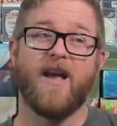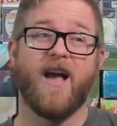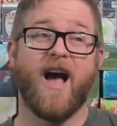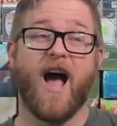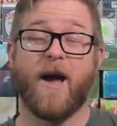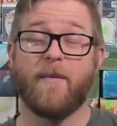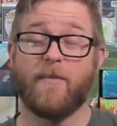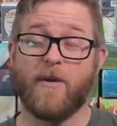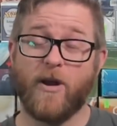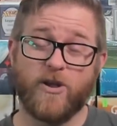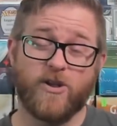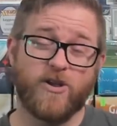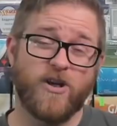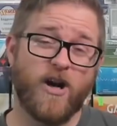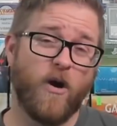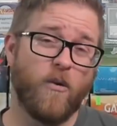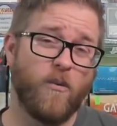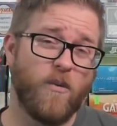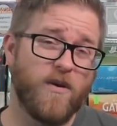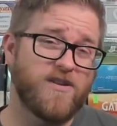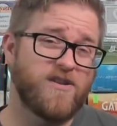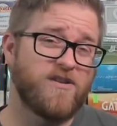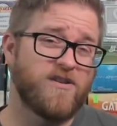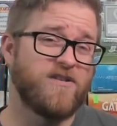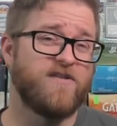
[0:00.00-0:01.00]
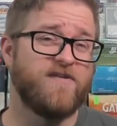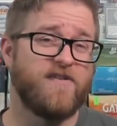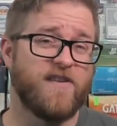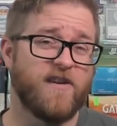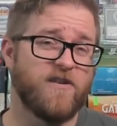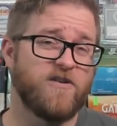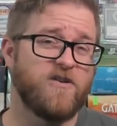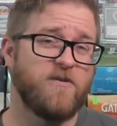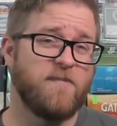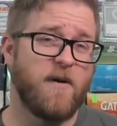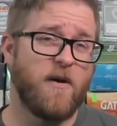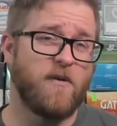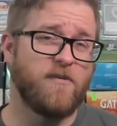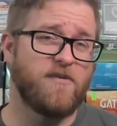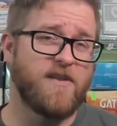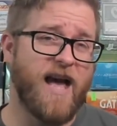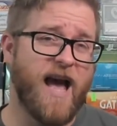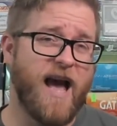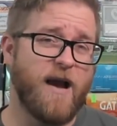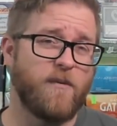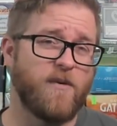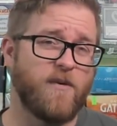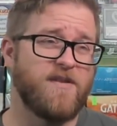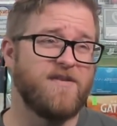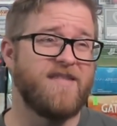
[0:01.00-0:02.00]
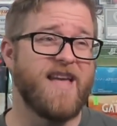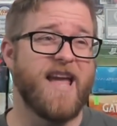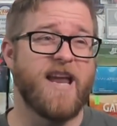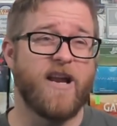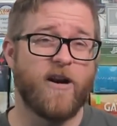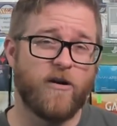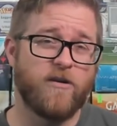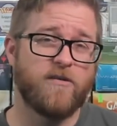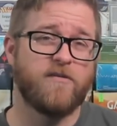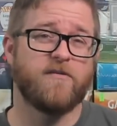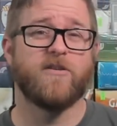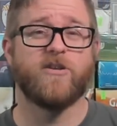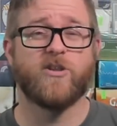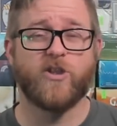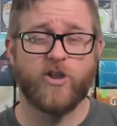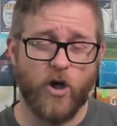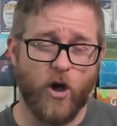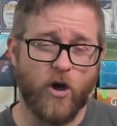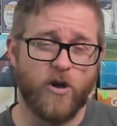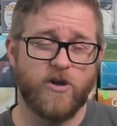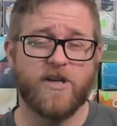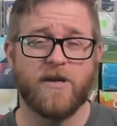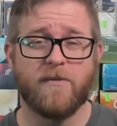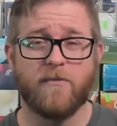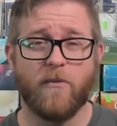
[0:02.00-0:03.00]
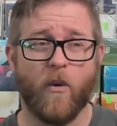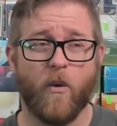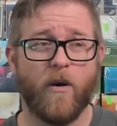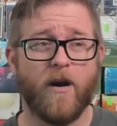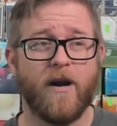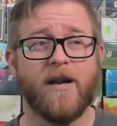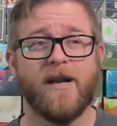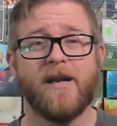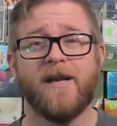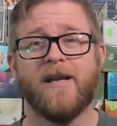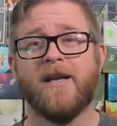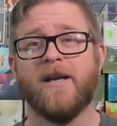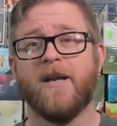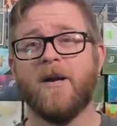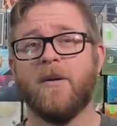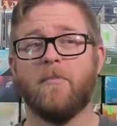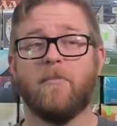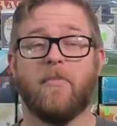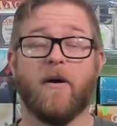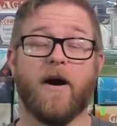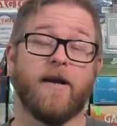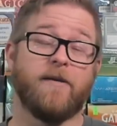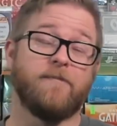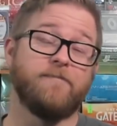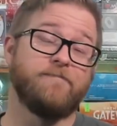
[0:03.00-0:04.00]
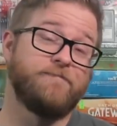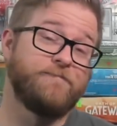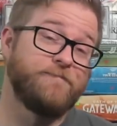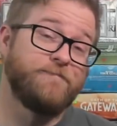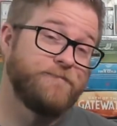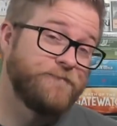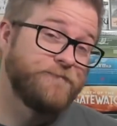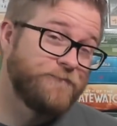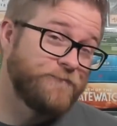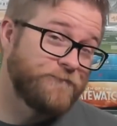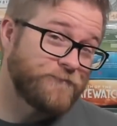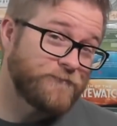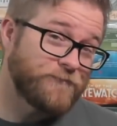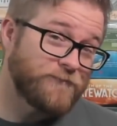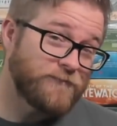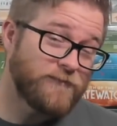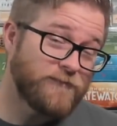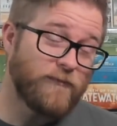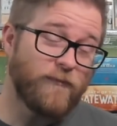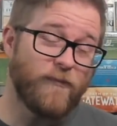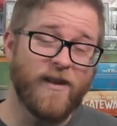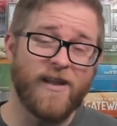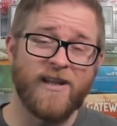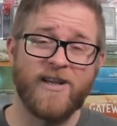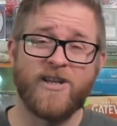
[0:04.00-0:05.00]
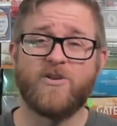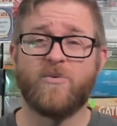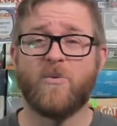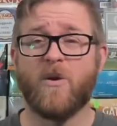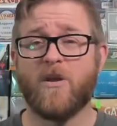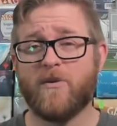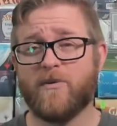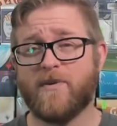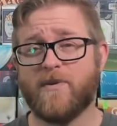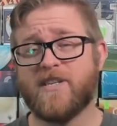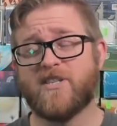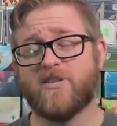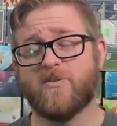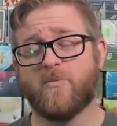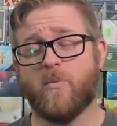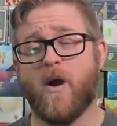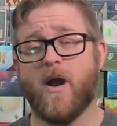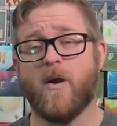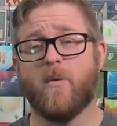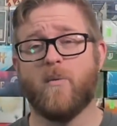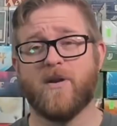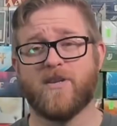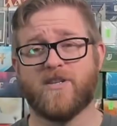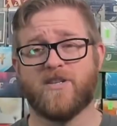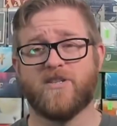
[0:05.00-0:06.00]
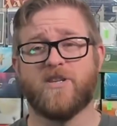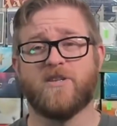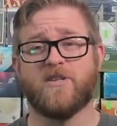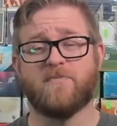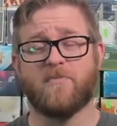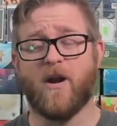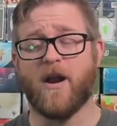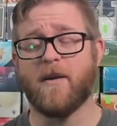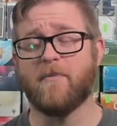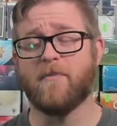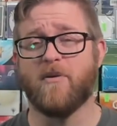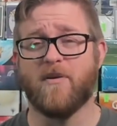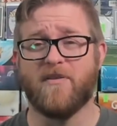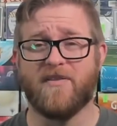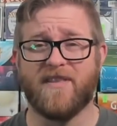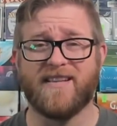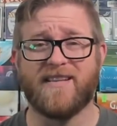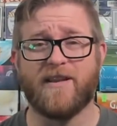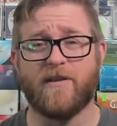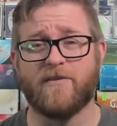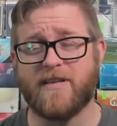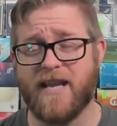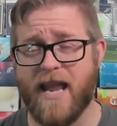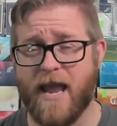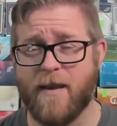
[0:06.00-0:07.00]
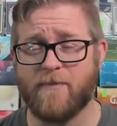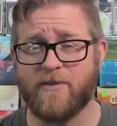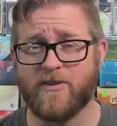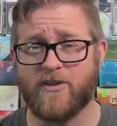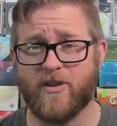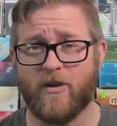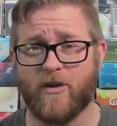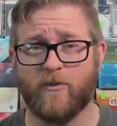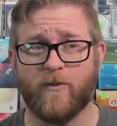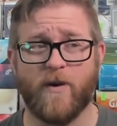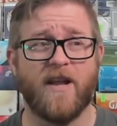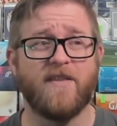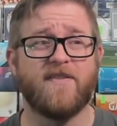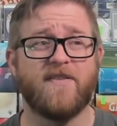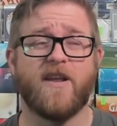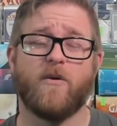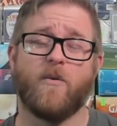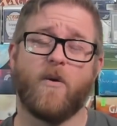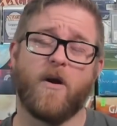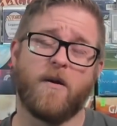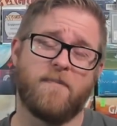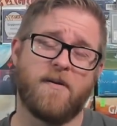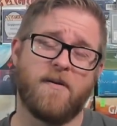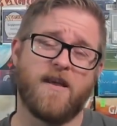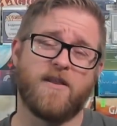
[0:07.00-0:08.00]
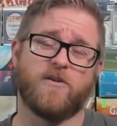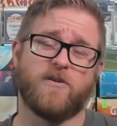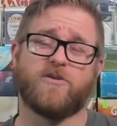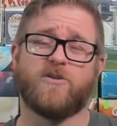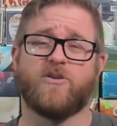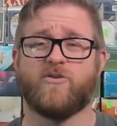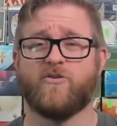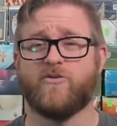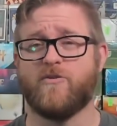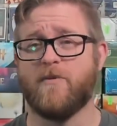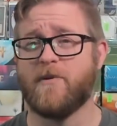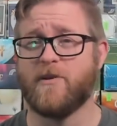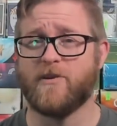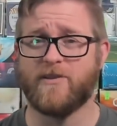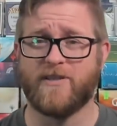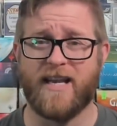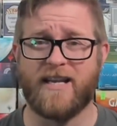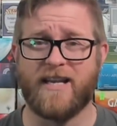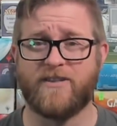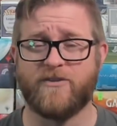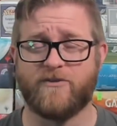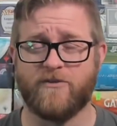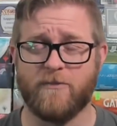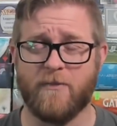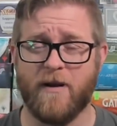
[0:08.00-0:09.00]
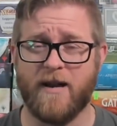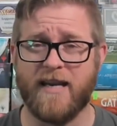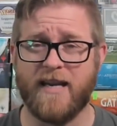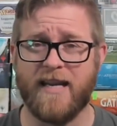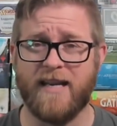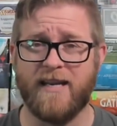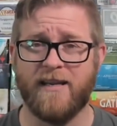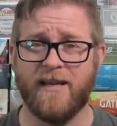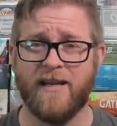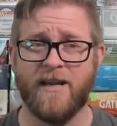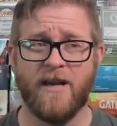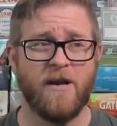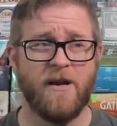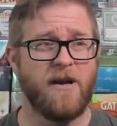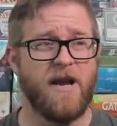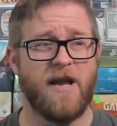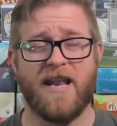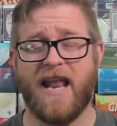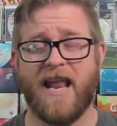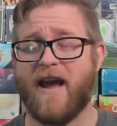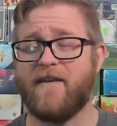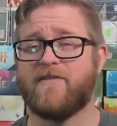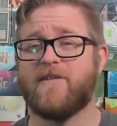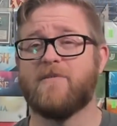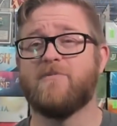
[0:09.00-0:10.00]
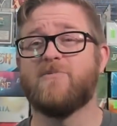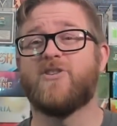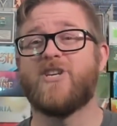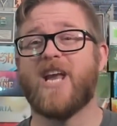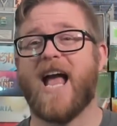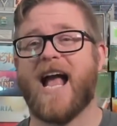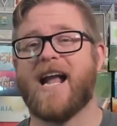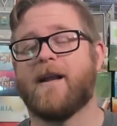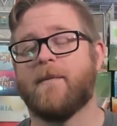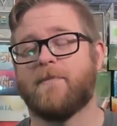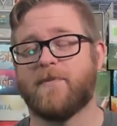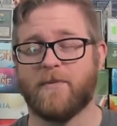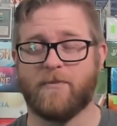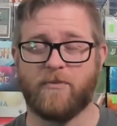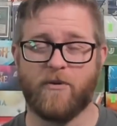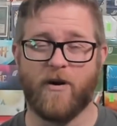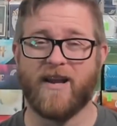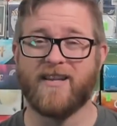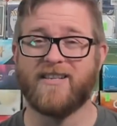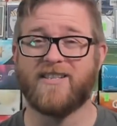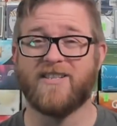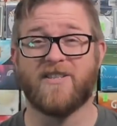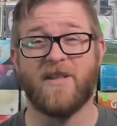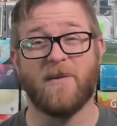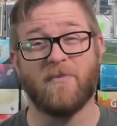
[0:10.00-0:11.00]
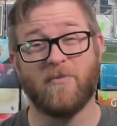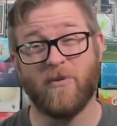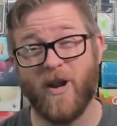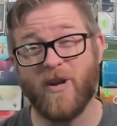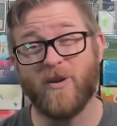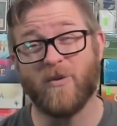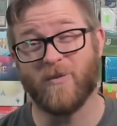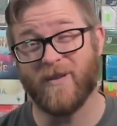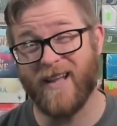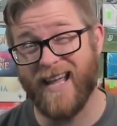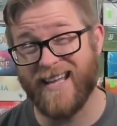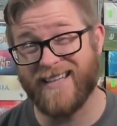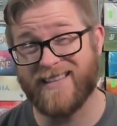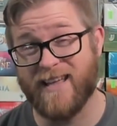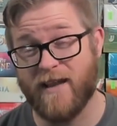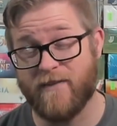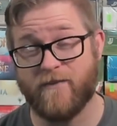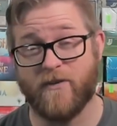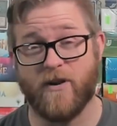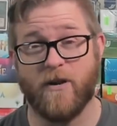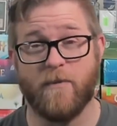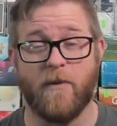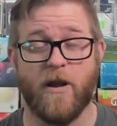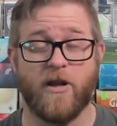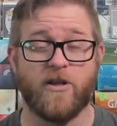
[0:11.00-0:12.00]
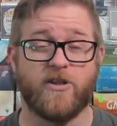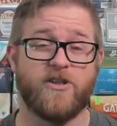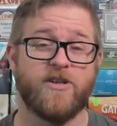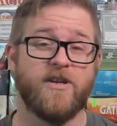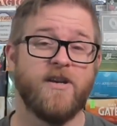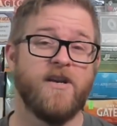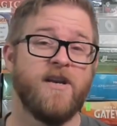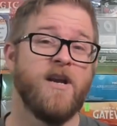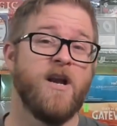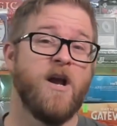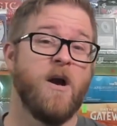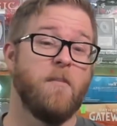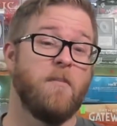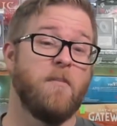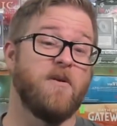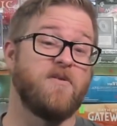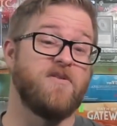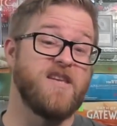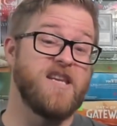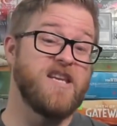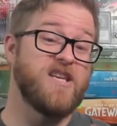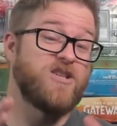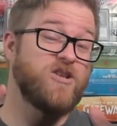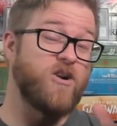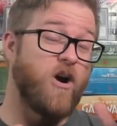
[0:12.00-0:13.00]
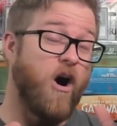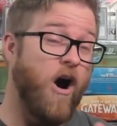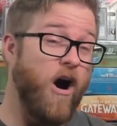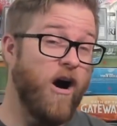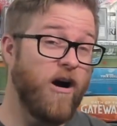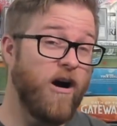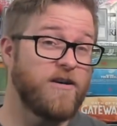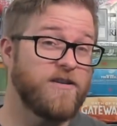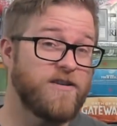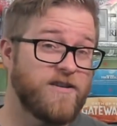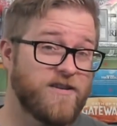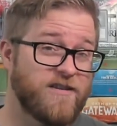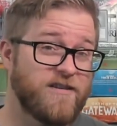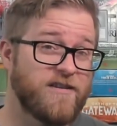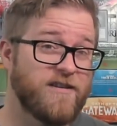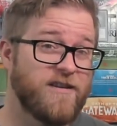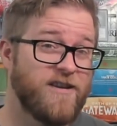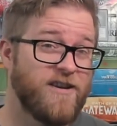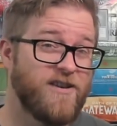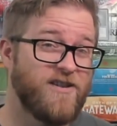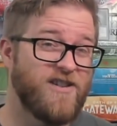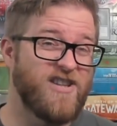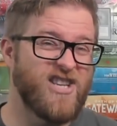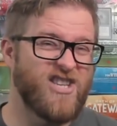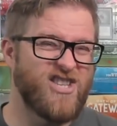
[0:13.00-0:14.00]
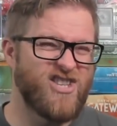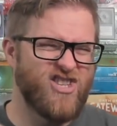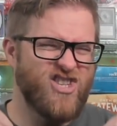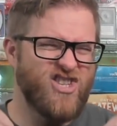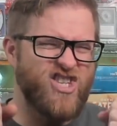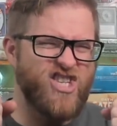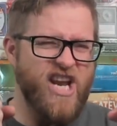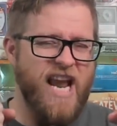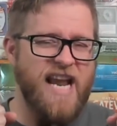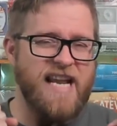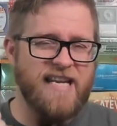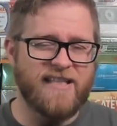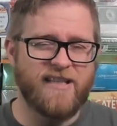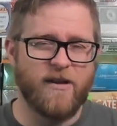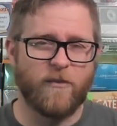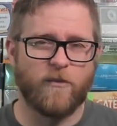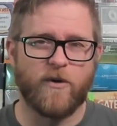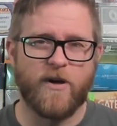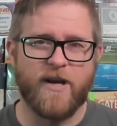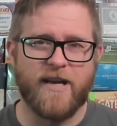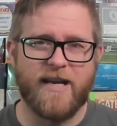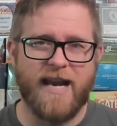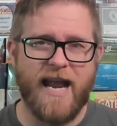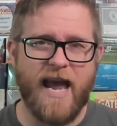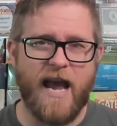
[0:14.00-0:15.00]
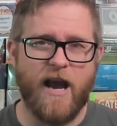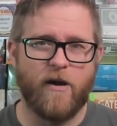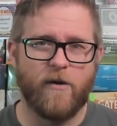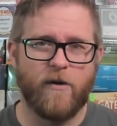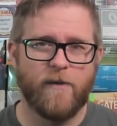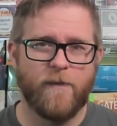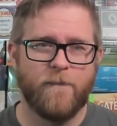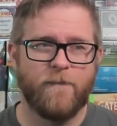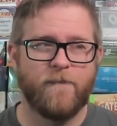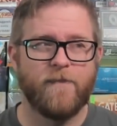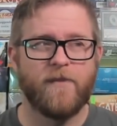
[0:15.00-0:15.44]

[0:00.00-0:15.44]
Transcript: I'm not sure how Wizards feels about that when they aren't charging more, but it's one of the reasons why Wizards is probably putting things out to Amazon, right? They don't want to pay those distributors extra money and having them jack up the prices. They probably don't like that very much. But these cards, this chase that we're in now,